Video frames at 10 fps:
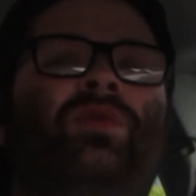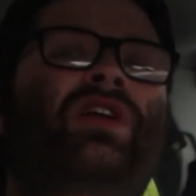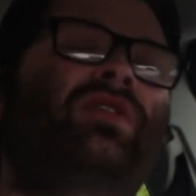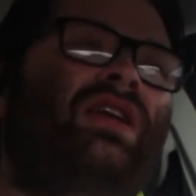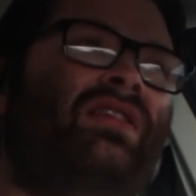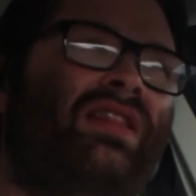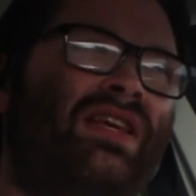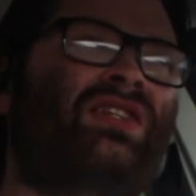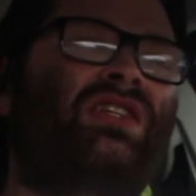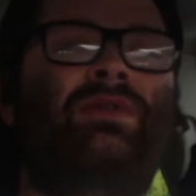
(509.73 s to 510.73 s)
We don't need
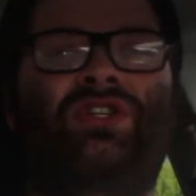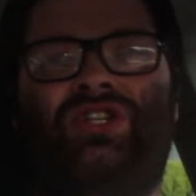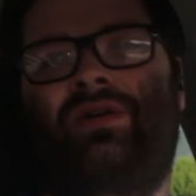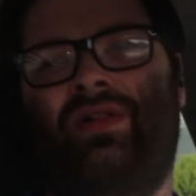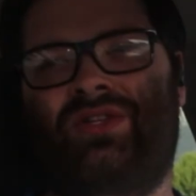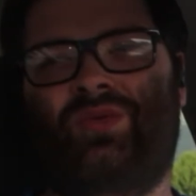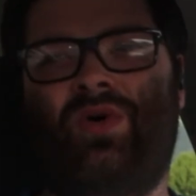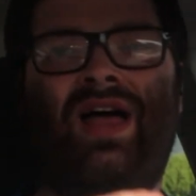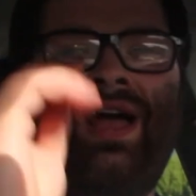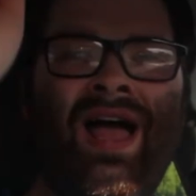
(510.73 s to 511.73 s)
this to be shown this
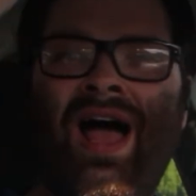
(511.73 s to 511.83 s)
way.